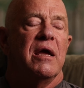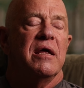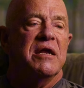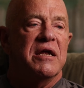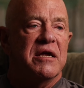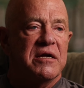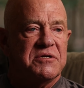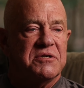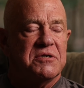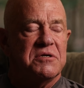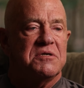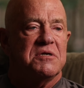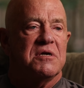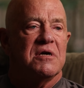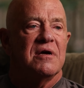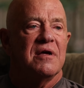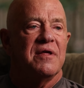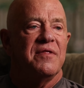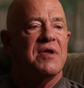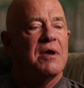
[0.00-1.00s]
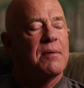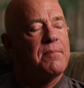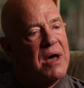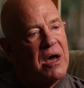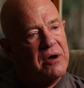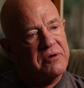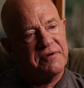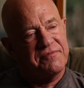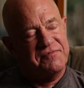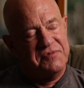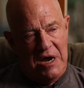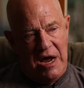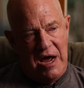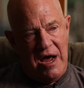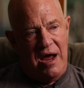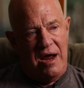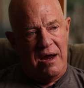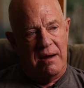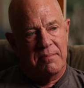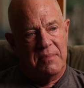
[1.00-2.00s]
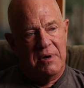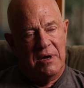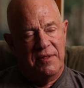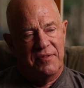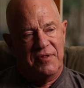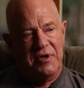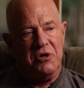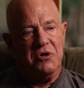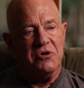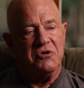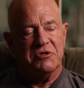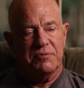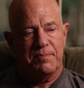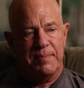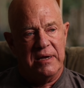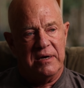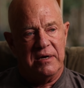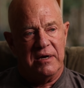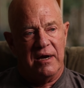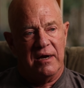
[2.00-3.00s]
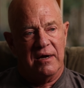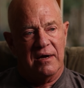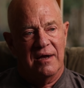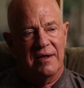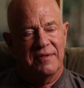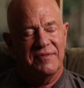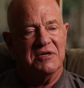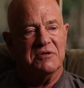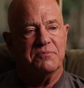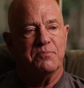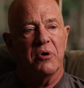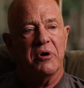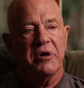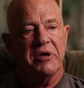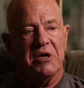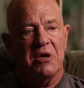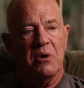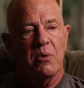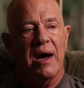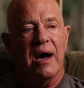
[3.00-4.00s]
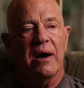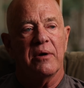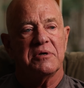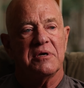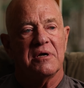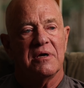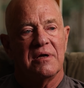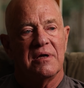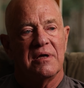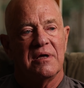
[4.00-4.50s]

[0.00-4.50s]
It isn't the amount of time that you're spending that's burning you out.